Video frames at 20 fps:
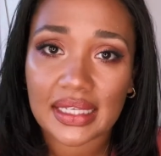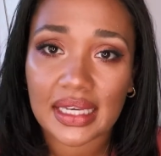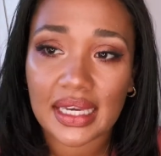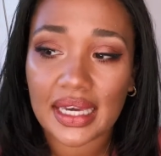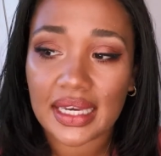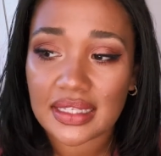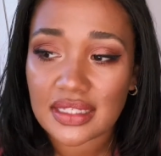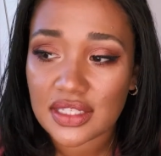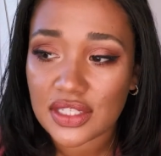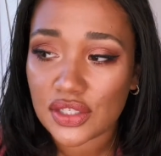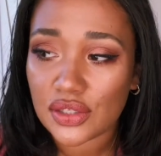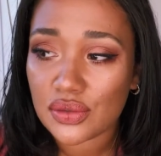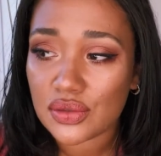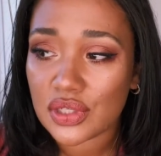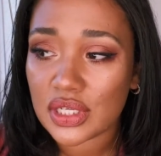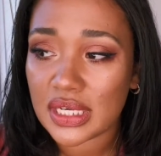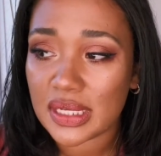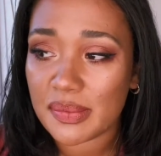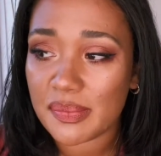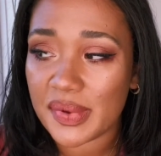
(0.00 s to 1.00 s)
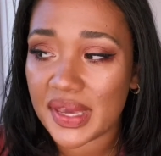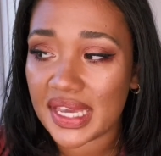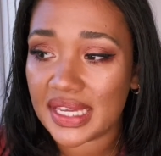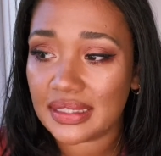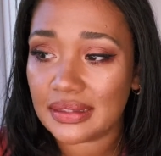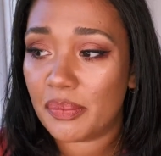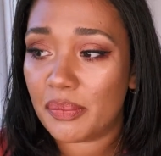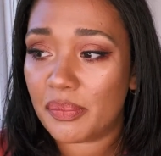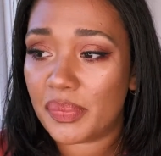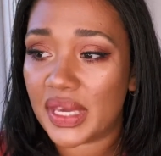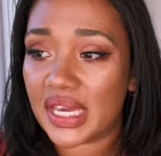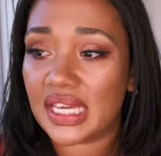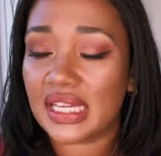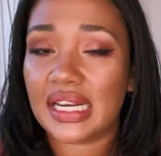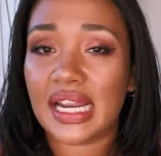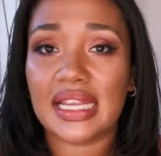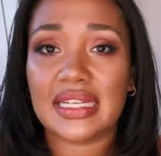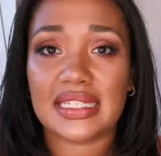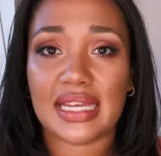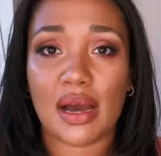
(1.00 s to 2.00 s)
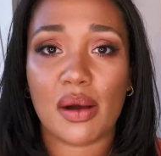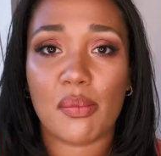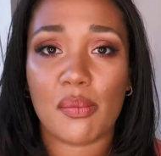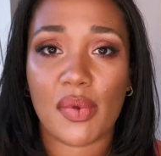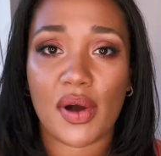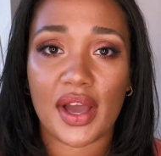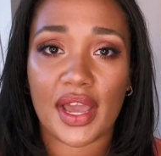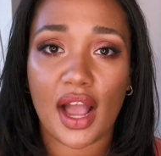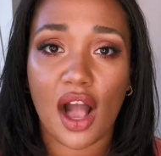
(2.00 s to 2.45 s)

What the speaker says: it's usually been being let down by